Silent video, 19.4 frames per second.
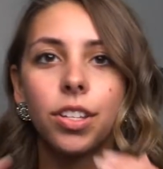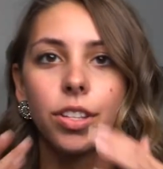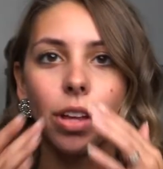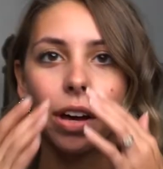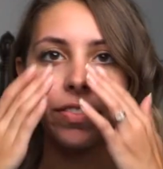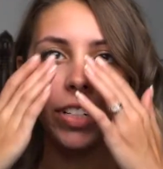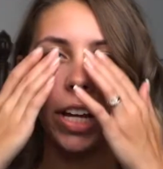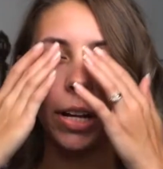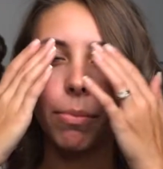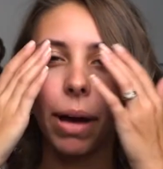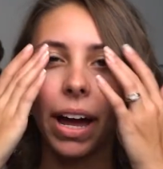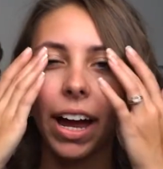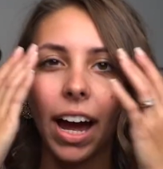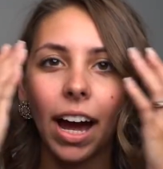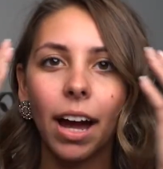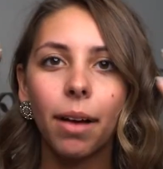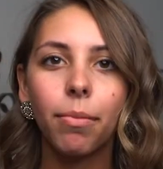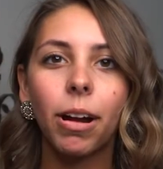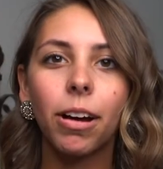So I've done my
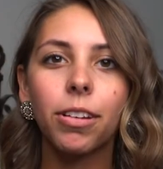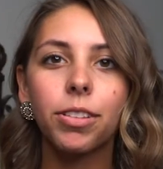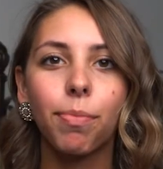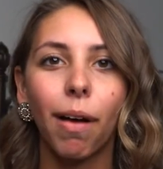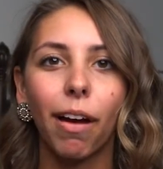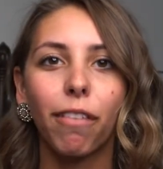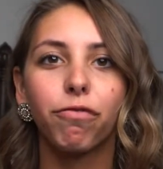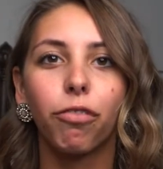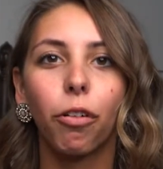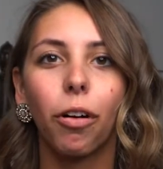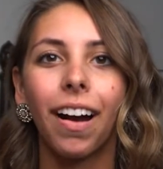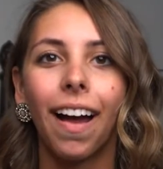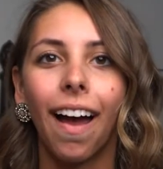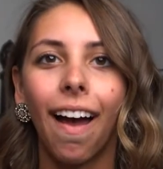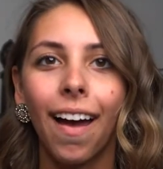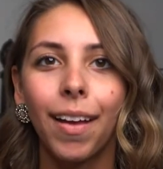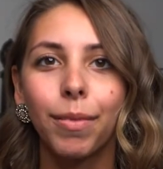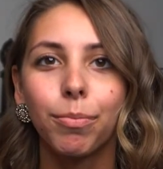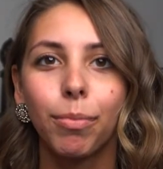eyebrows, my
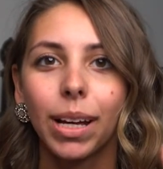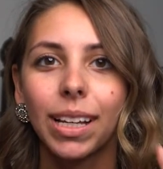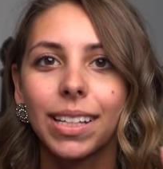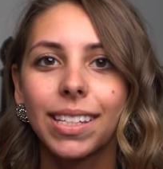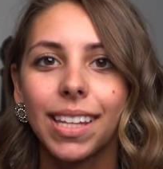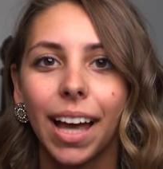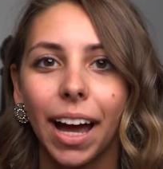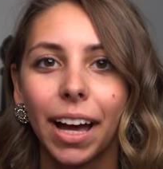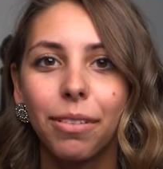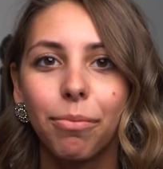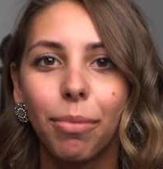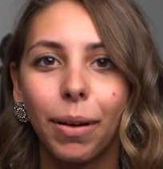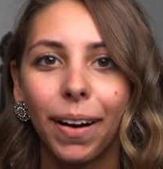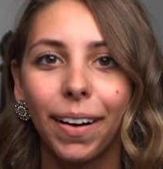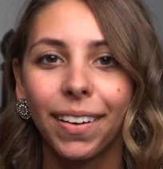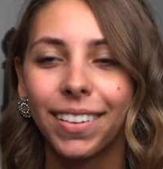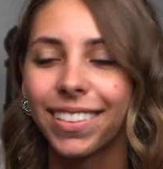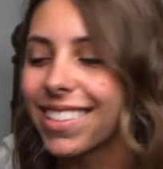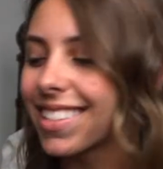forehead, my
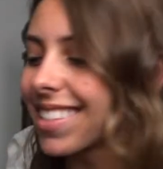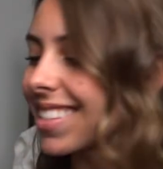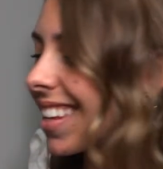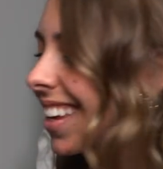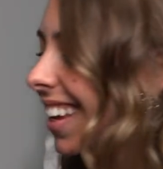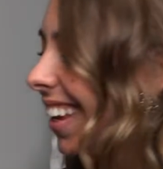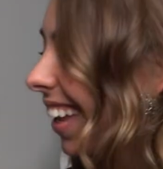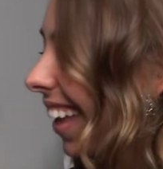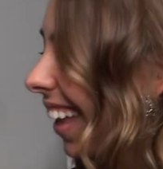sideburns,